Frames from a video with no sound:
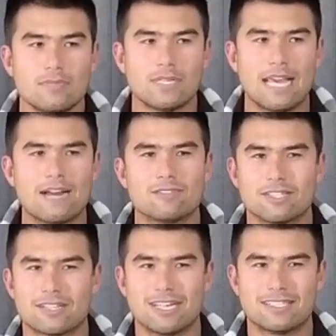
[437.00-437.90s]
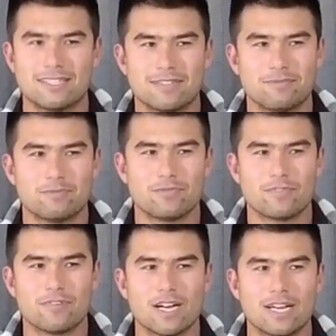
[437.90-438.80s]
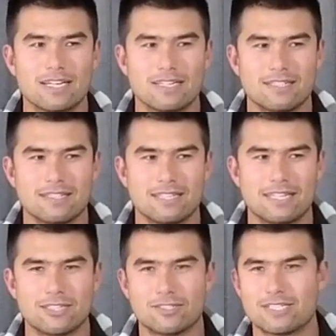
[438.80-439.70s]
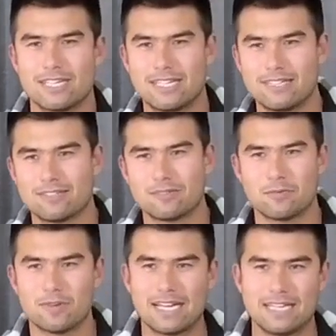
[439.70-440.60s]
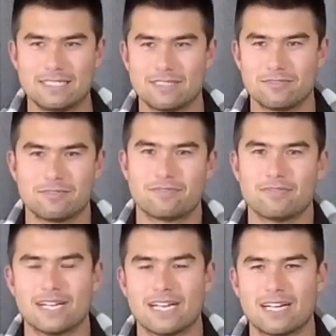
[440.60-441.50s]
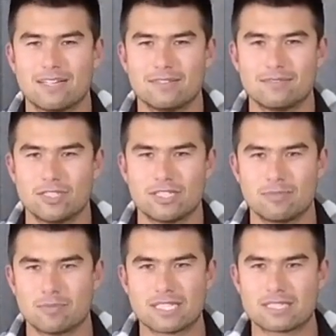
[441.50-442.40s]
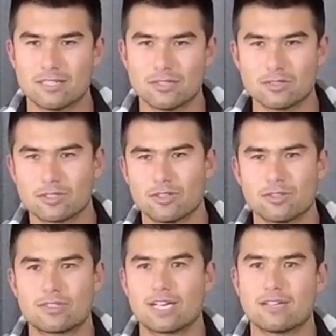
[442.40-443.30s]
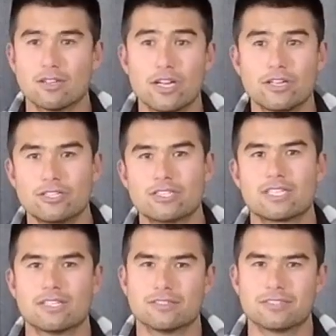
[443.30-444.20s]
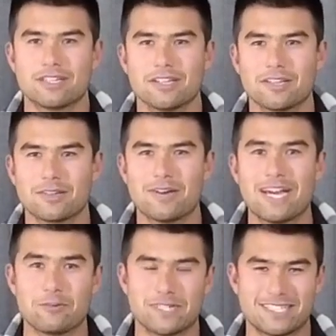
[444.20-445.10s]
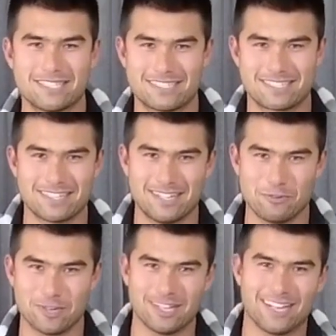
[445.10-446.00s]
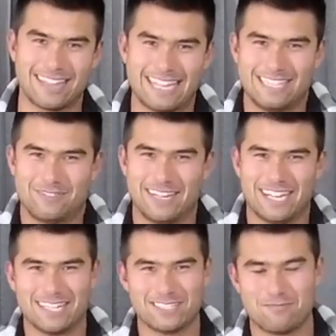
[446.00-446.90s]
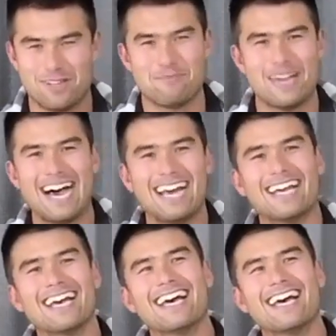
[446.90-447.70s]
and I've just tried to find interesting ways of using my skills or trying to learn new skills along the way, which is kind of what a lot of these videos have been about.